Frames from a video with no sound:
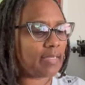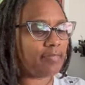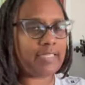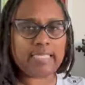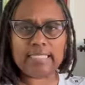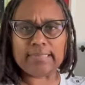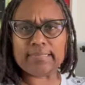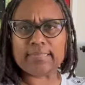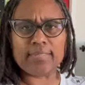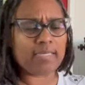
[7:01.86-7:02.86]
of each.
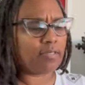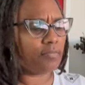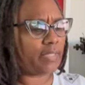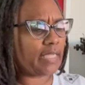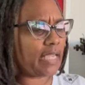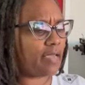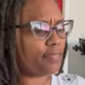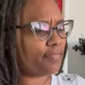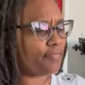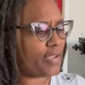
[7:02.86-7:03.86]
So I don't really have
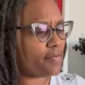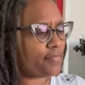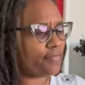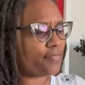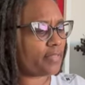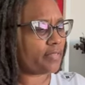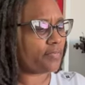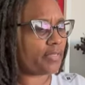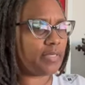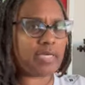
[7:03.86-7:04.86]
a favor for this
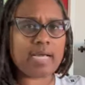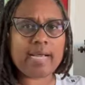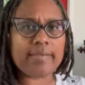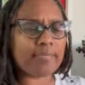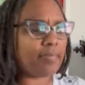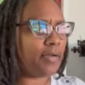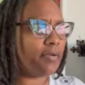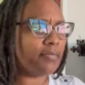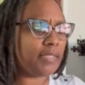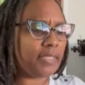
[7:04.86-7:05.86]
one, you guys. What I'm
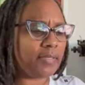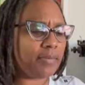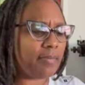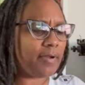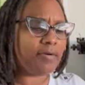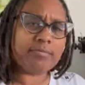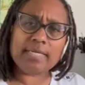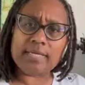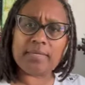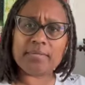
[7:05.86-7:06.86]
going to do, I'm going to
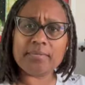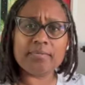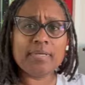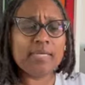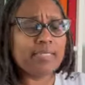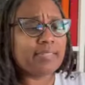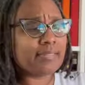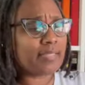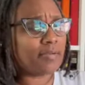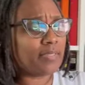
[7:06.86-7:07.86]
do.
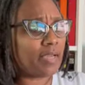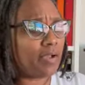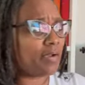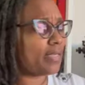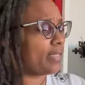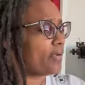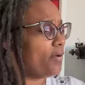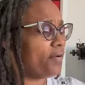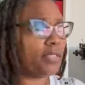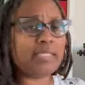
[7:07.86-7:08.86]
So y'all can go
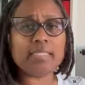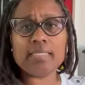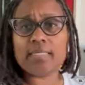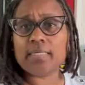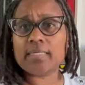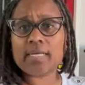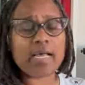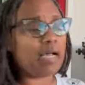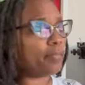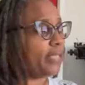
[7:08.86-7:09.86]
on in the uh,
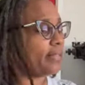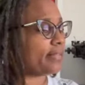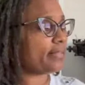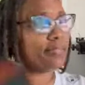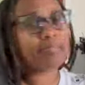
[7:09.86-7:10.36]
comments,